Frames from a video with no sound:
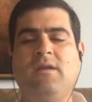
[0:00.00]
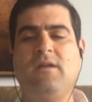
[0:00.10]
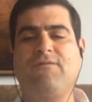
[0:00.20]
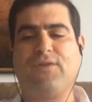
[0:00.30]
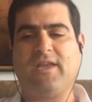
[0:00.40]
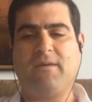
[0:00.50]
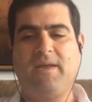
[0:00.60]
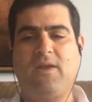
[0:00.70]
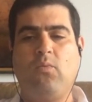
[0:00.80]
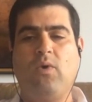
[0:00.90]
for the
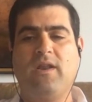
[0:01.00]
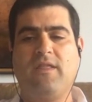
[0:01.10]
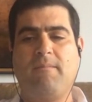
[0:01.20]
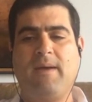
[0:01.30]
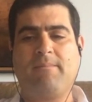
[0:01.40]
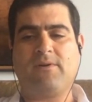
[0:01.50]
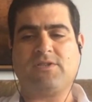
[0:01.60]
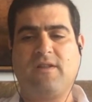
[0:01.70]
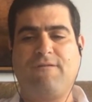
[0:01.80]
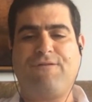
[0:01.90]
committee, one of the
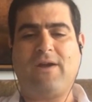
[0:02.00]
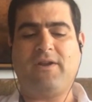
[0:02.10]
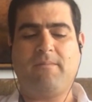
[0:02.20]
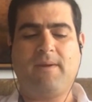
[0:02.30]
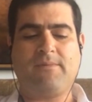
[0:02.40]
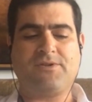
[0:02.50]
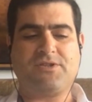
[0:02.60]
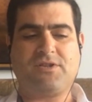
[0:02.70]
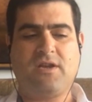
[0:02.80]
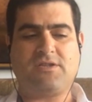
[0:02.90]
members and the founding members
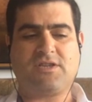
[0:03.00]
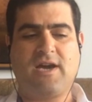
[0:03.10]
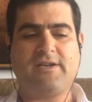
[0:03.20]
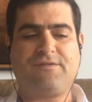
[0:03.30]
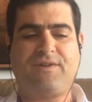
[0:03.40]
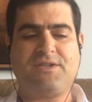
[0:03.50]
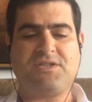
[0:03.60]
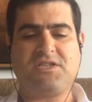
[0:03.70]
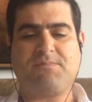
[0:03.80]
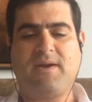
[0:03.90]
is a Scottish
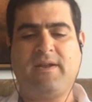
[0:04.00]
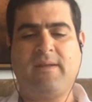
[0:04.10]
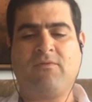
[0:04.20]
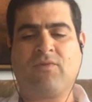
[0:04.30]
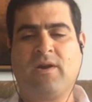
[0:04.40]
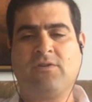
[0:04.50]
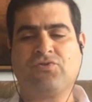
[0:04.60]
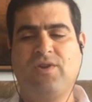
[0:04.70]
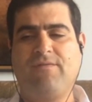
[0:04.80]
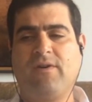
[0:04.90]
physicist by the name of Ronald
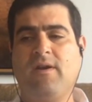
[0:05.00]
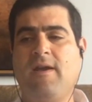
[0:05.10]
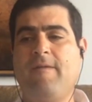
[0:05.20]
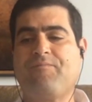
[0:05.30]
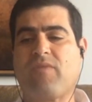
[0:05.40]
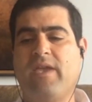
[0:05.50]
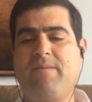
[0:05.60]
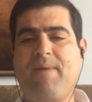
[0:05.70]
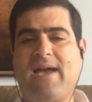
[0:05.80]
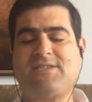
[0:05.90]
Drever. He
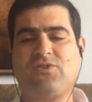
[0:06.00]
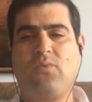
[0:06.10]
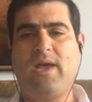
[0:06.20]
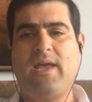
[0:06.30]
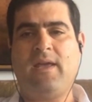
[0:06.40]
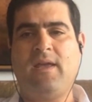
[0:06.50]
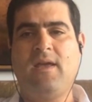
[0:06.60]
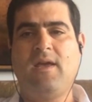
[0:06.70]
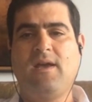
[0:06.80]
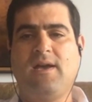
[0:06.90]
passed away
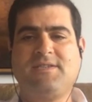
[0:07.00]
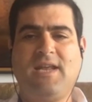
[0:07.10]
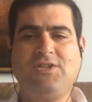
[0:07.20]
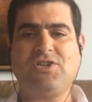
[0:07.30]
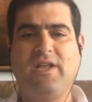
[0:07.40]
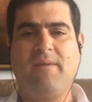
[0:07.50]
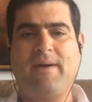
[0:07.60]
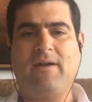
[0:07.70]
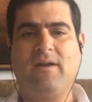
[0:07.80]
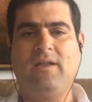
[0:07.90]
essentially
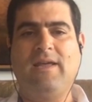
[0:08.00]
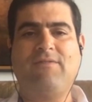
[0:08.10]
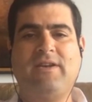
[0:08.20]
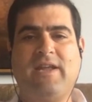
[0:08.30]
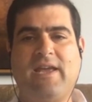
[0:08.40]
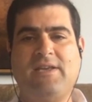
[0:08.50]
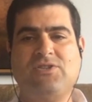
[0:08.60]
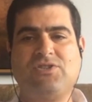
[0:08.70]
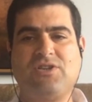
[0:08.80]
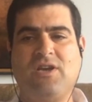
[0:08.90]
about 11
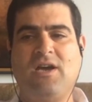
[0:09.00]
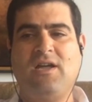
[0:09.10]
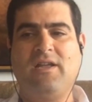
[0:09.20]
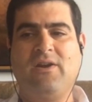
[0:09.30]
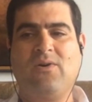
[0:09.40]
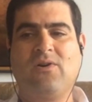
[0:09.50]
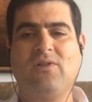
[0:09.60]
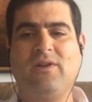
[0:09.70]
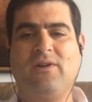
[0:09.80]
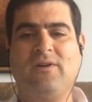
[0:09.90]
days,
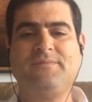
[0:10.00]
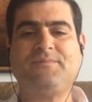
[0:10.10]
earlier,